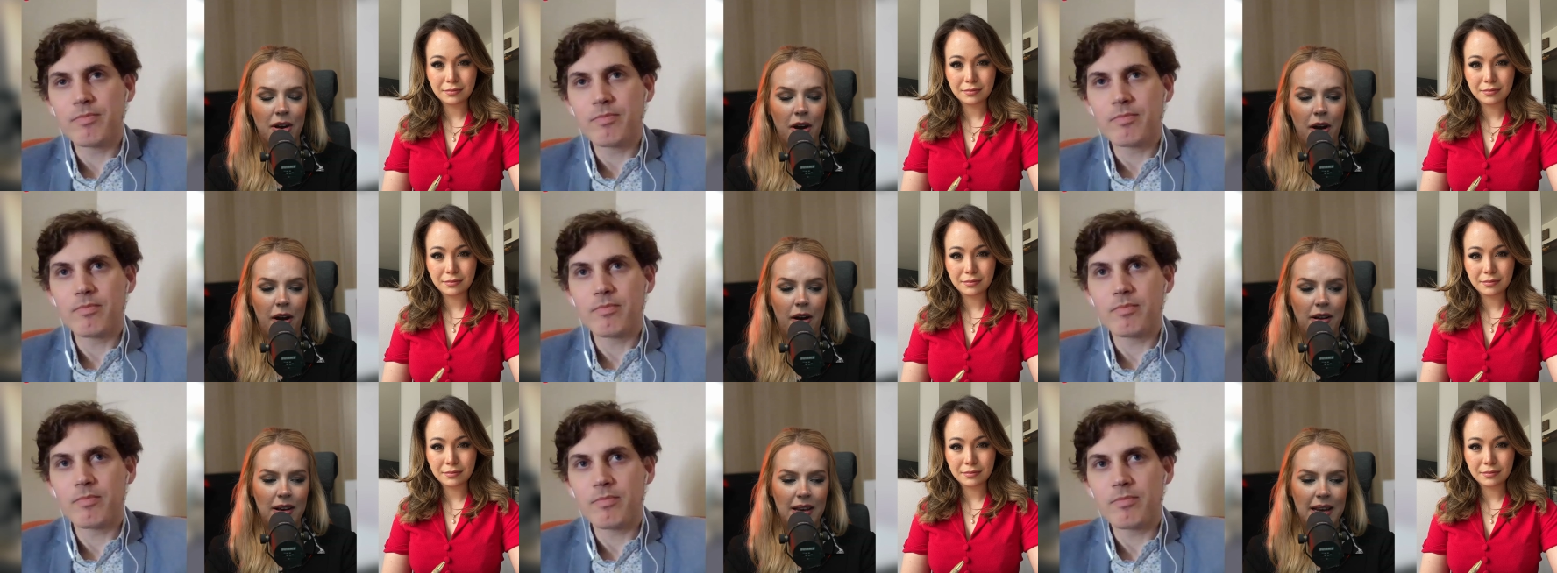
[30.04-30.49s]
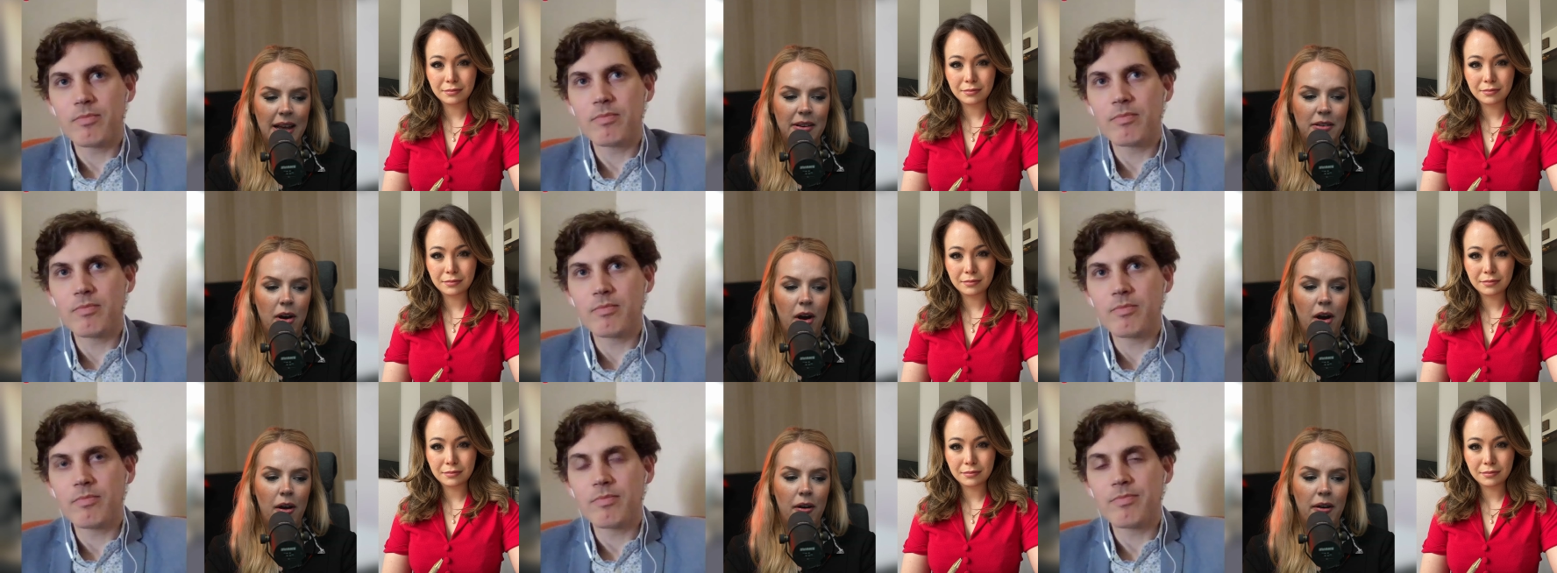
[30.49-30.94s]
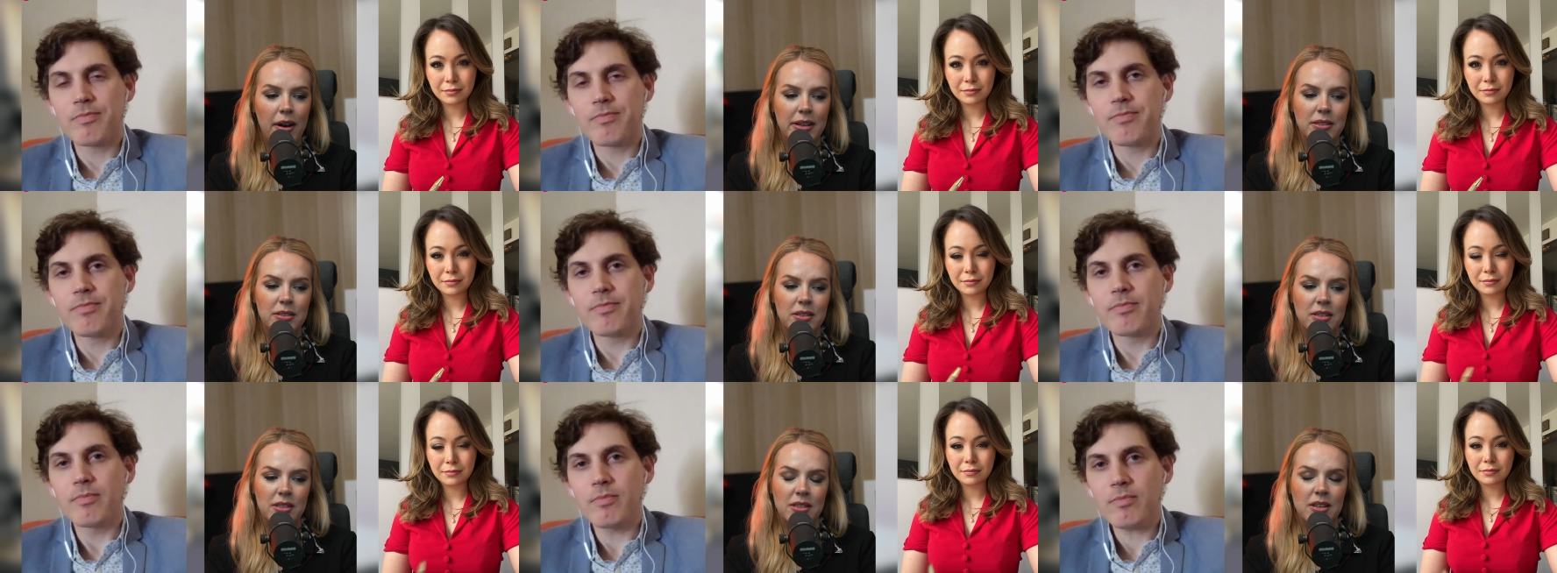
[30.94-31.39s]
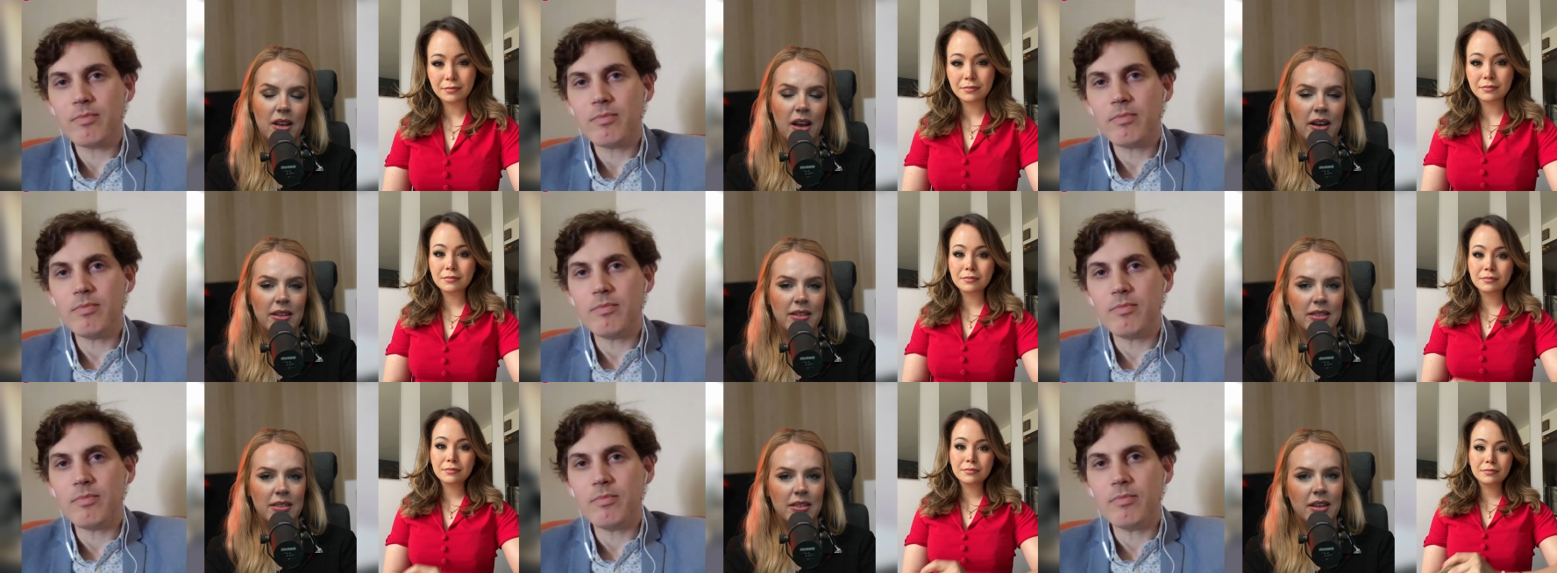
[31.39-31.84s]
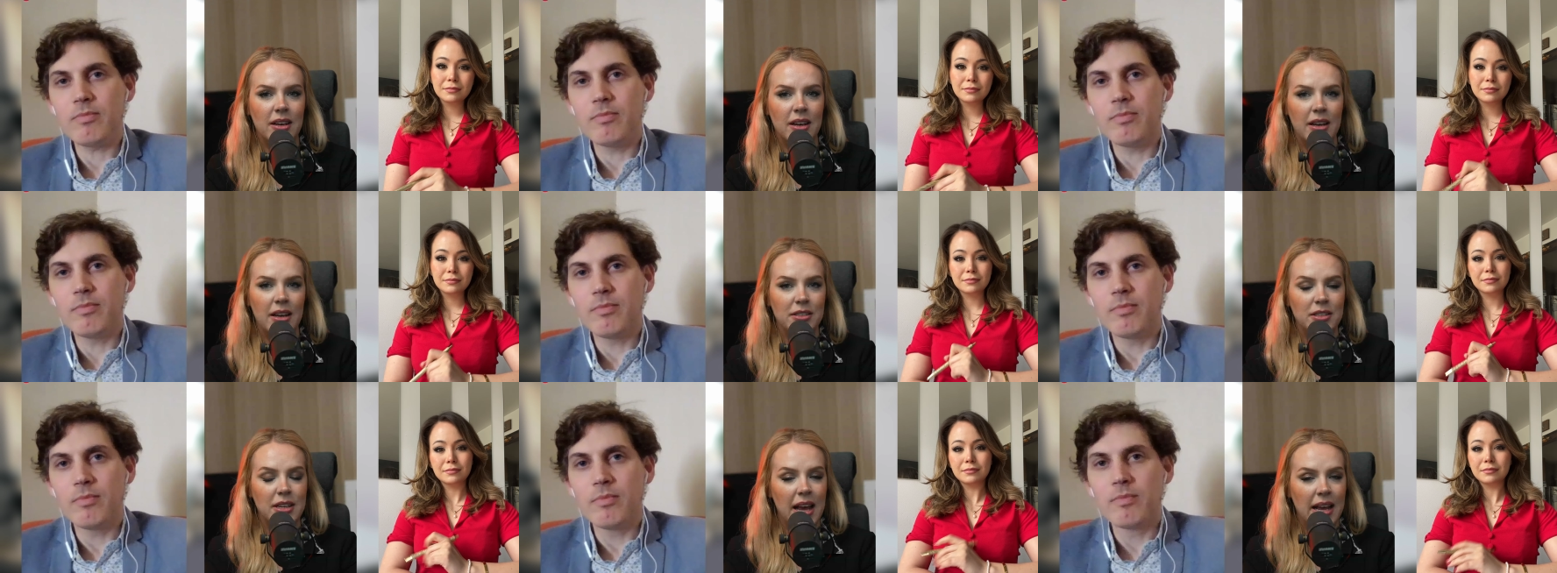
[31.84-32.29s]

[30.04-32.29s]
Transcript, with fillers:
Speaker 1: uh, led RN to decide uh, to